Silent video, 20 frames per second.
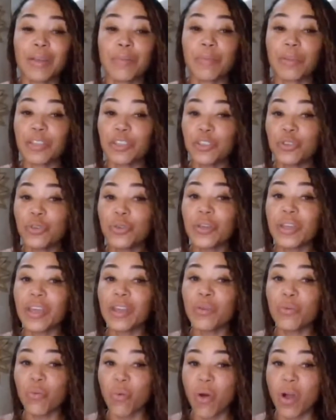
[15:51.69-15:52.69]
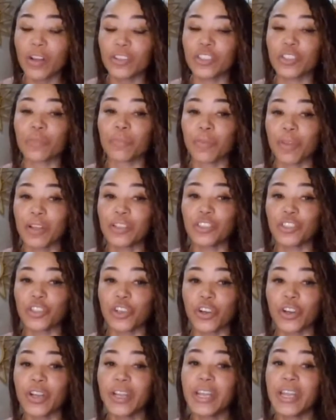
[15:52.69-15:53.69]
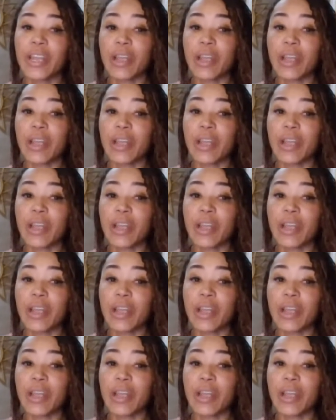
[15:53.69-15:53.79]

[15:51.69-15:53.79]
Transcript: but you can watch your blood sugar.